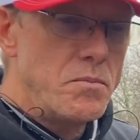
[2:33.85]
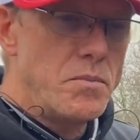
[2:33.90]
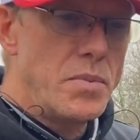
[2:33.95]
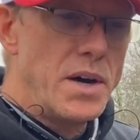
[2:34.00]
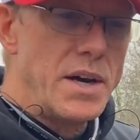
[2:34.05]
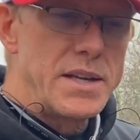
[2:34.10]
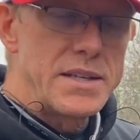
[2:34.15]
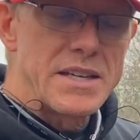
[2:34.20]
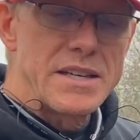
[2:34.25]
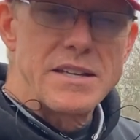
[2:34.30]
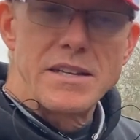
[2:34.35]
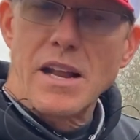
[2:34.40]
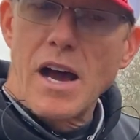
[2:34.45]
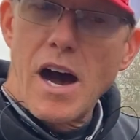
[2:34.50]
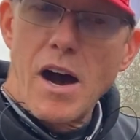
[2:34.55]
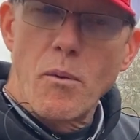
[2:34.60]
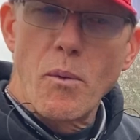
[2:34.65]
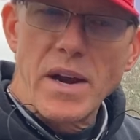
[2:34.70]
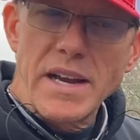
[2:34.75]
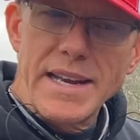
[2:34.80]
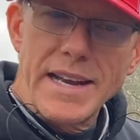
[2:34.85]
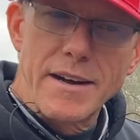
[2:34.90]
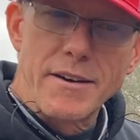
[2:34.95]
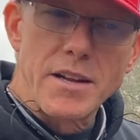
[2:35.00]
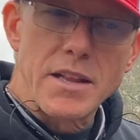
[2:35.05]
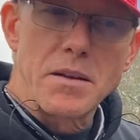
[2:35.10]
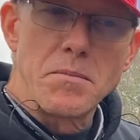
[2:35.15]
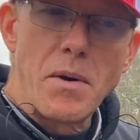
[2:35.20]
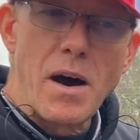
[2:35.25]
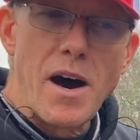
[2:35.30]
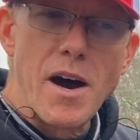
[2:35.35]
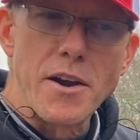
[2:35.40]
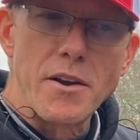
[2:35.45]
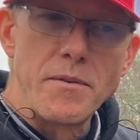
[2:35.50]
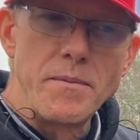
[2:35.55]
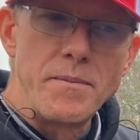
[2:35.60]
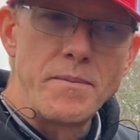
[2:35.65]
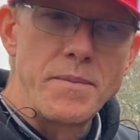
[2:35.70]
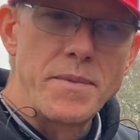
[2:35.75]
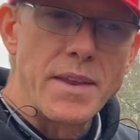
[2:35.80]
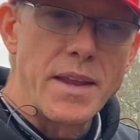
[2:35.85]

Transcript: but not way down at the bottom.